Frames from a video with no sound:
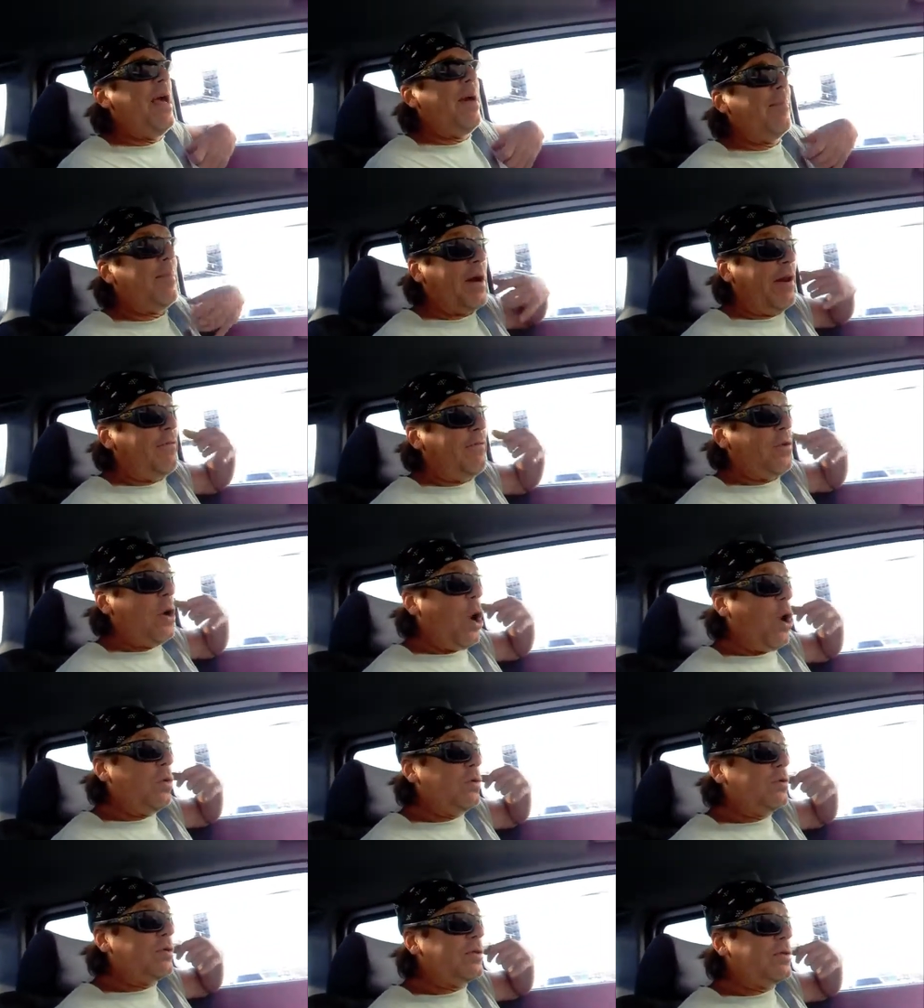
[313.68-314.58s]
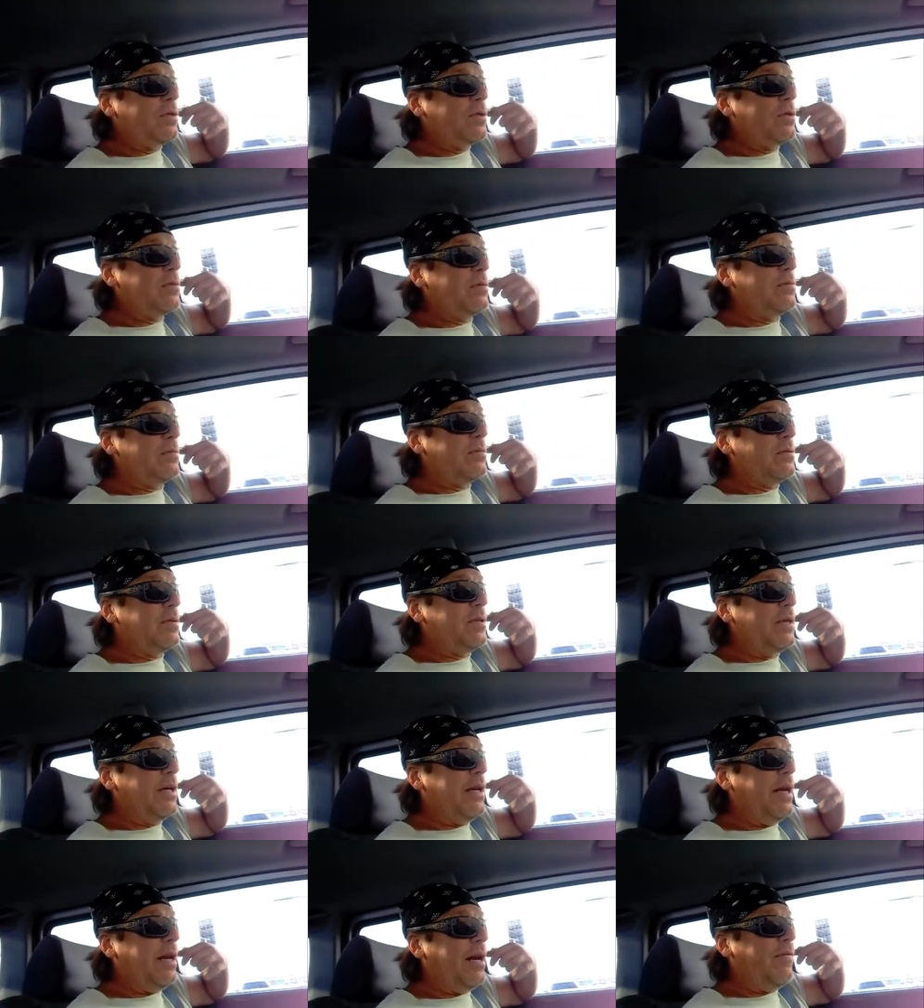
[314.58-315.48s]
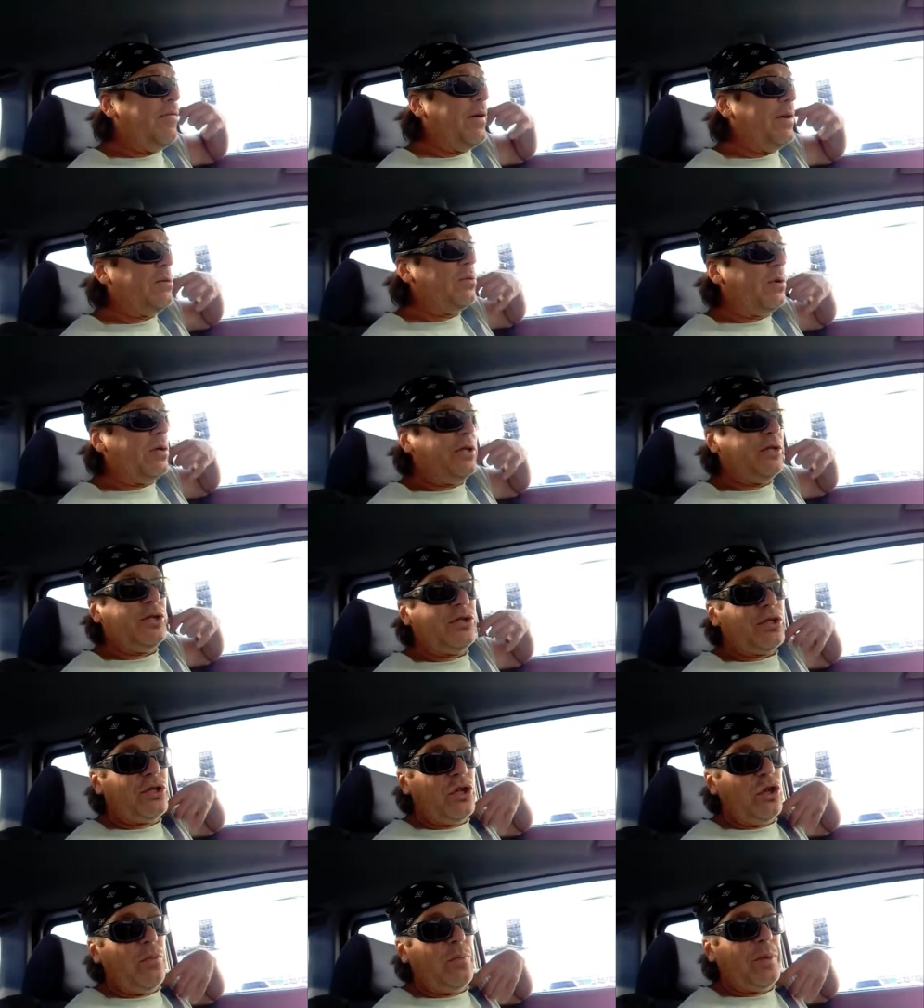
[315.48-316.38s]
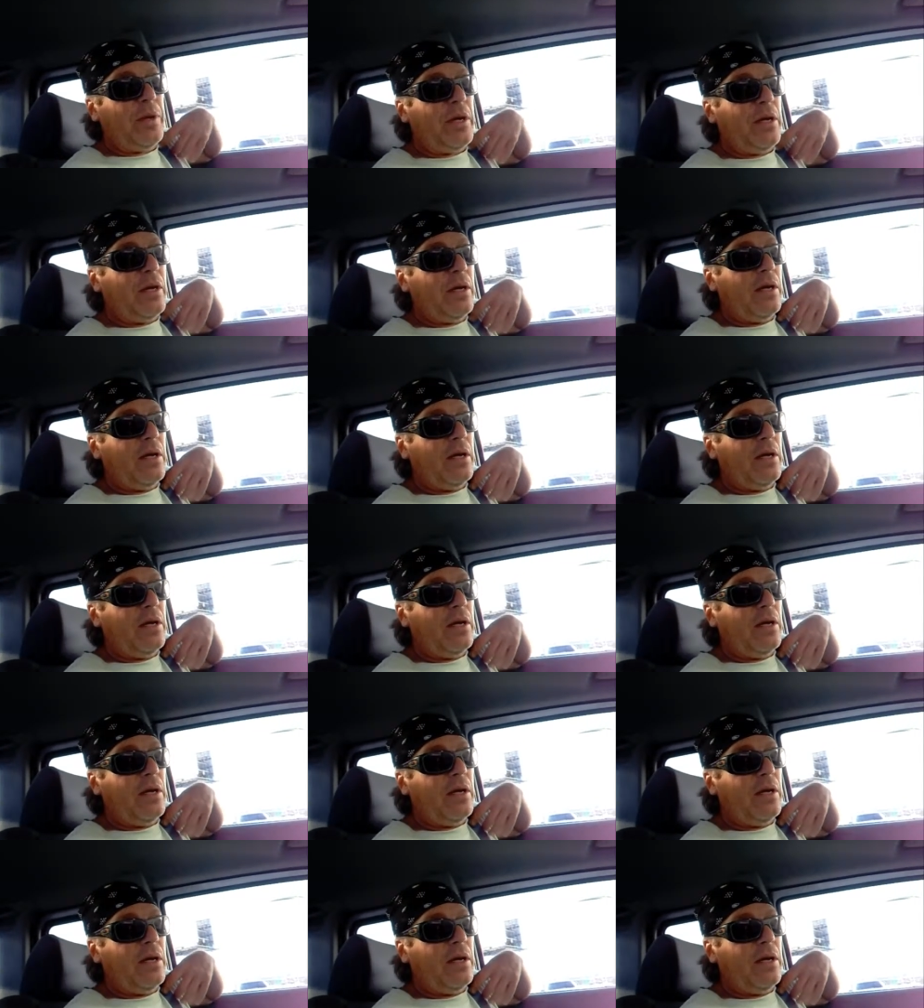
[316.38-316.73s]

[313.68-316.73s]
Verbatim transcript: but I froze, and I felt really stupid,